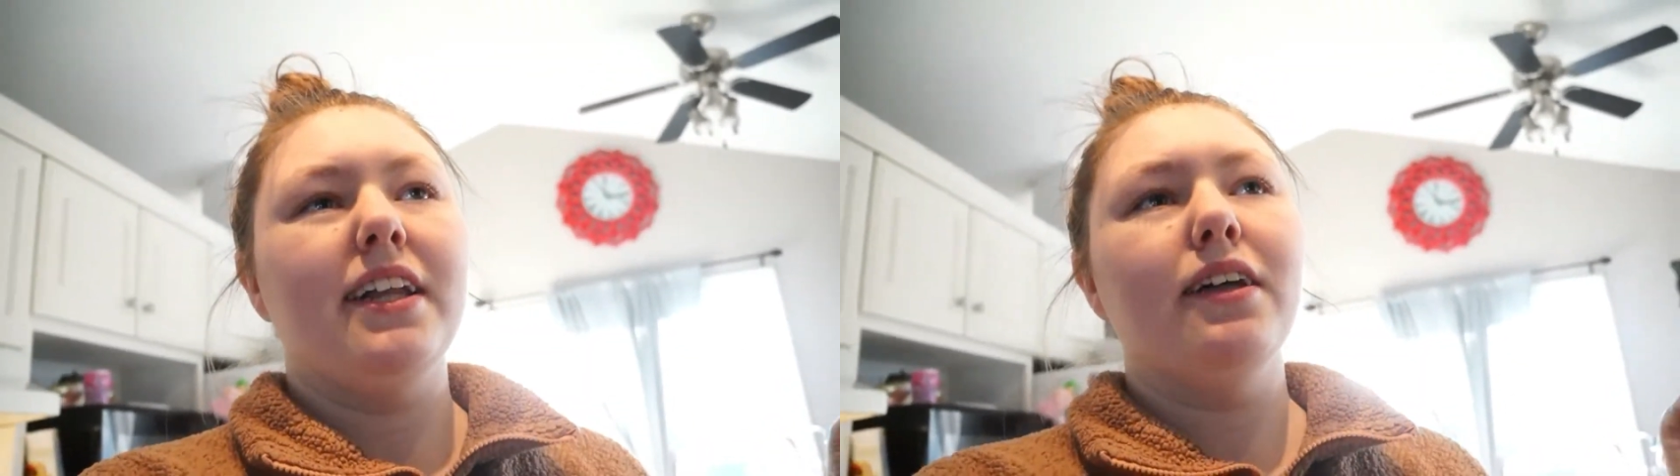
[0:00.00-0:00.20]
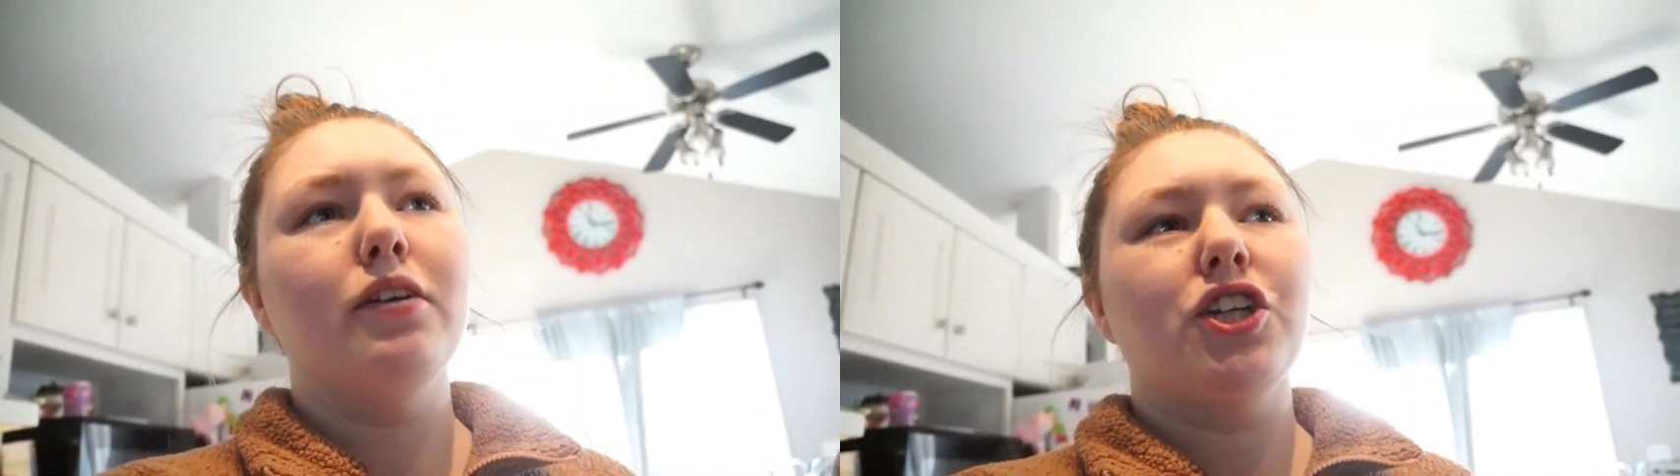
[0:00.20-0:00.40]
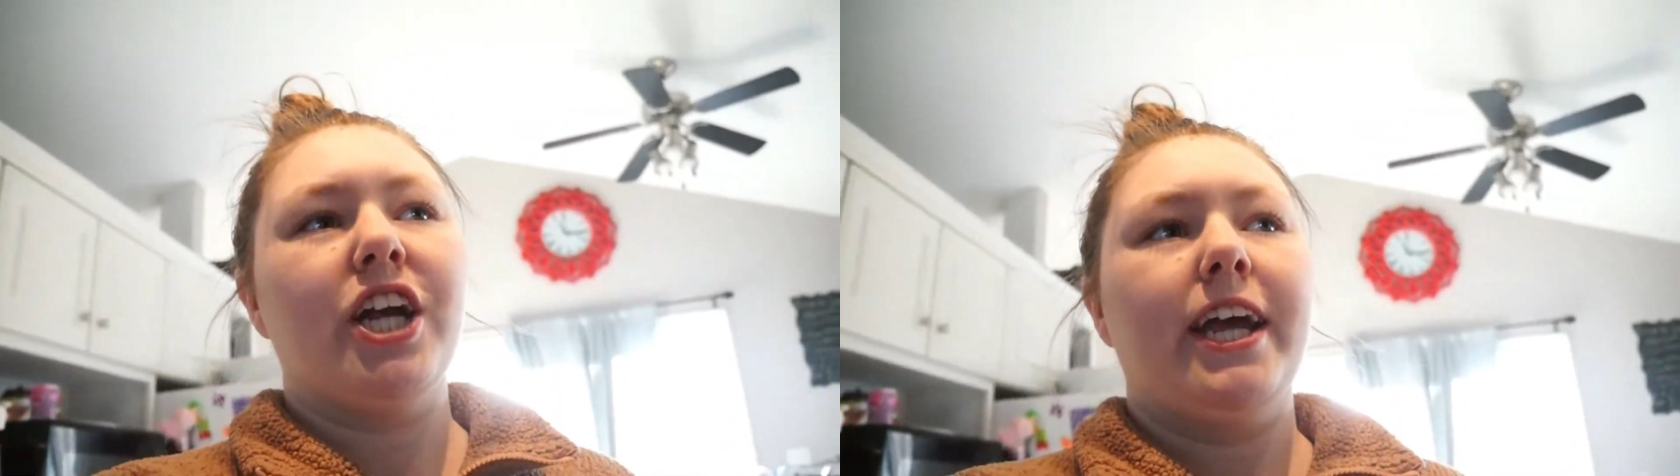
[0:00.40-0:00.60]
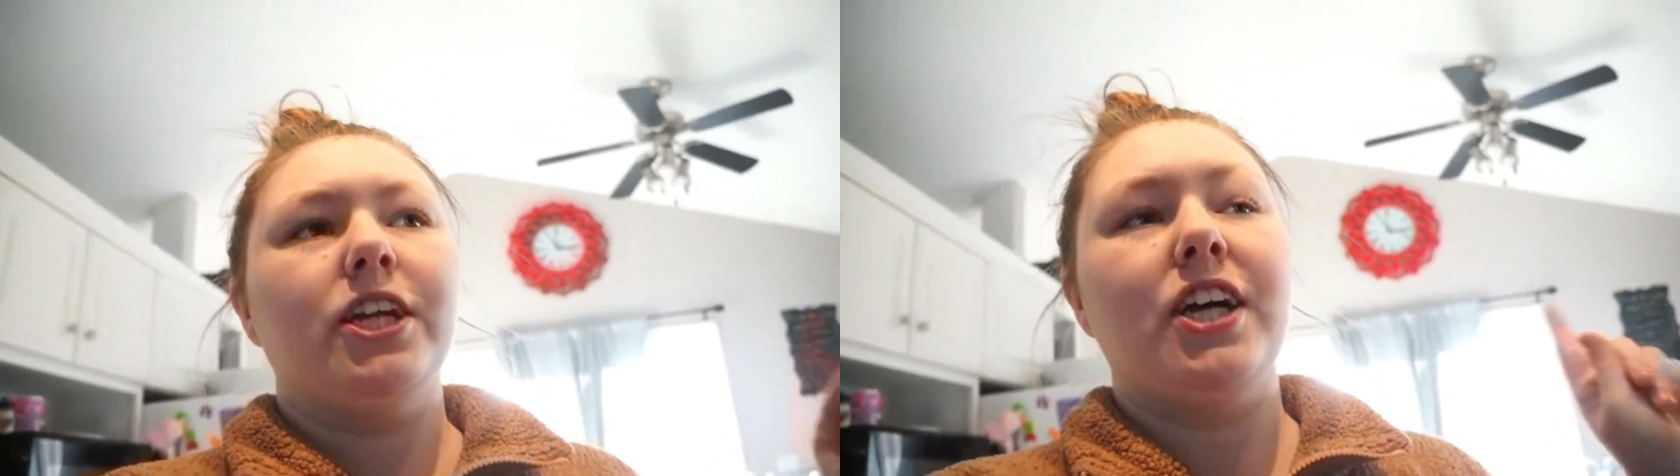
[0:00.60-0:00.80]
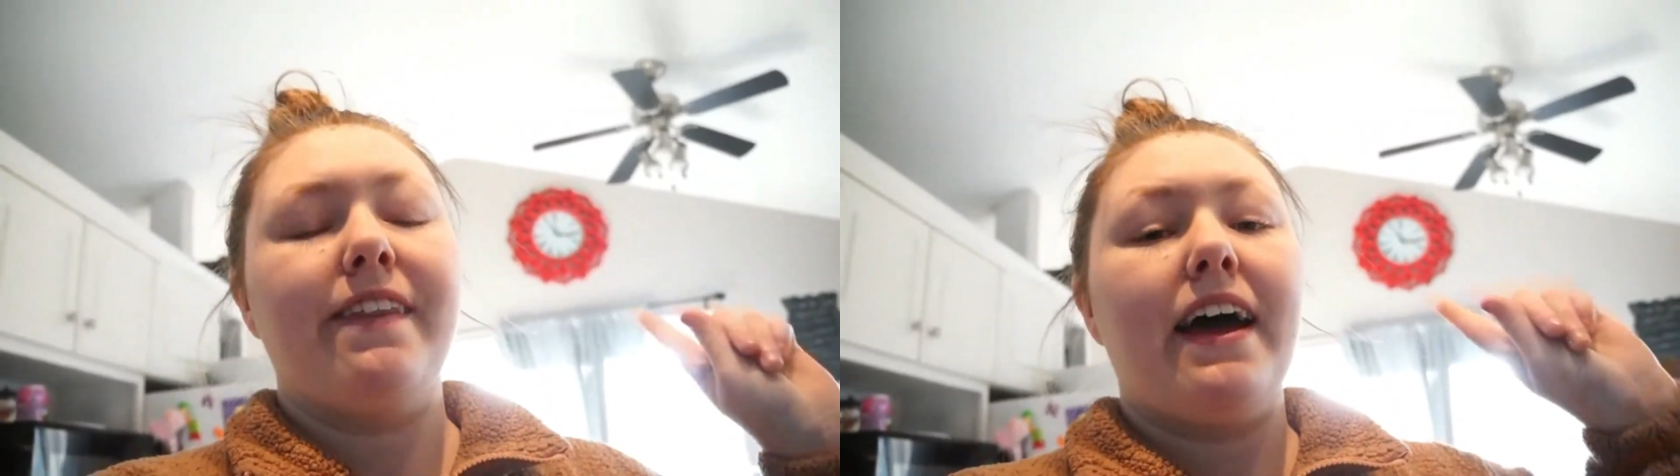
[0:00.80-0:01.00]
a little
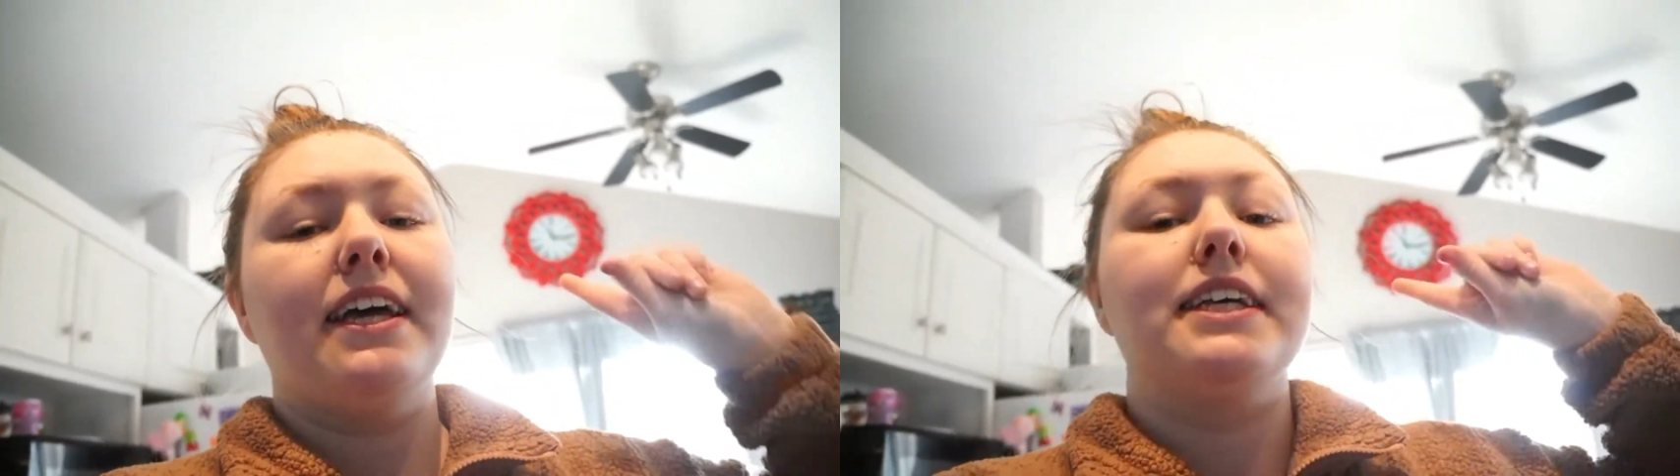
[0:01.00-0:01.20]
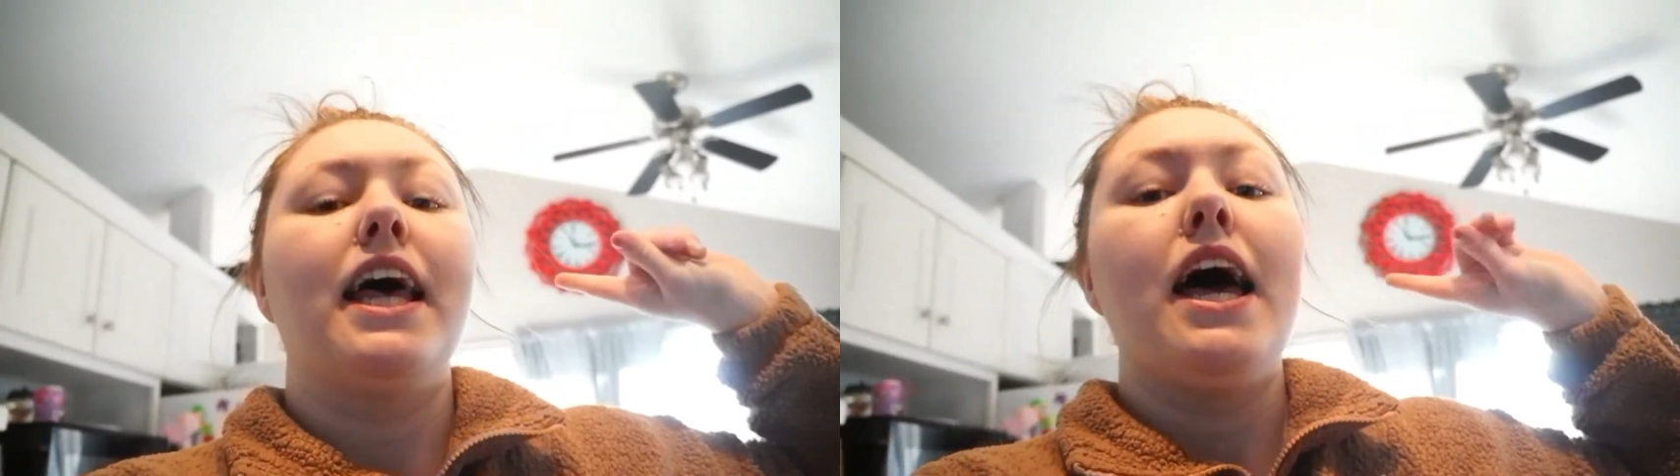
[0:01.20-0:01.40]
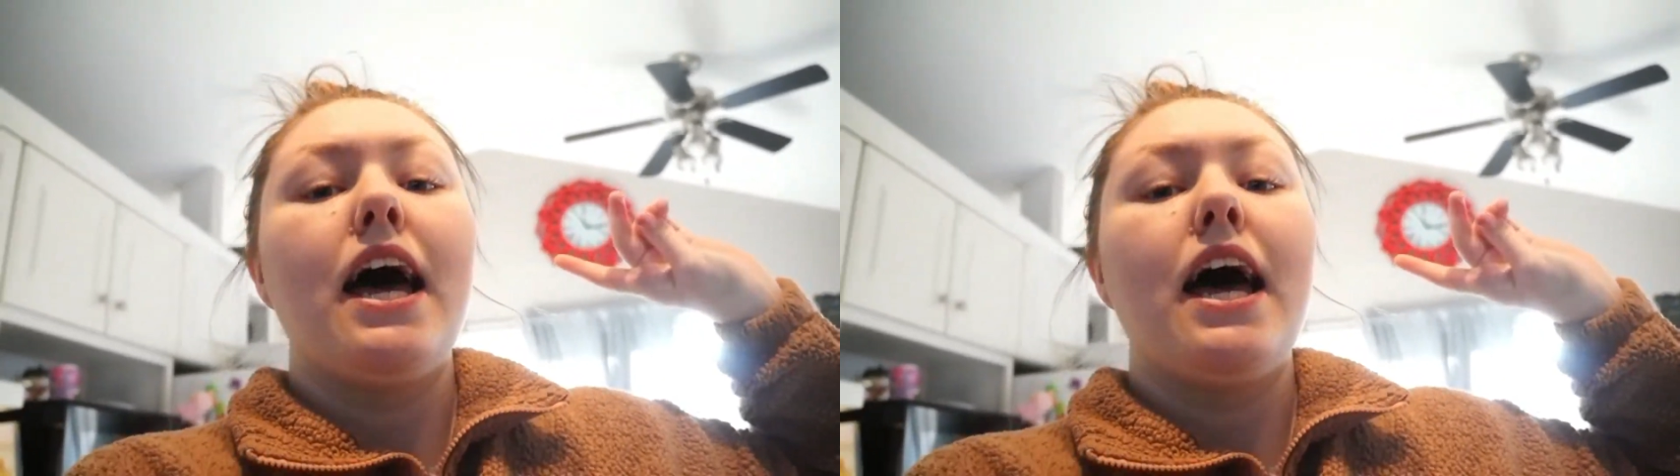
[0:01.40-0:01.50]
change, and that is,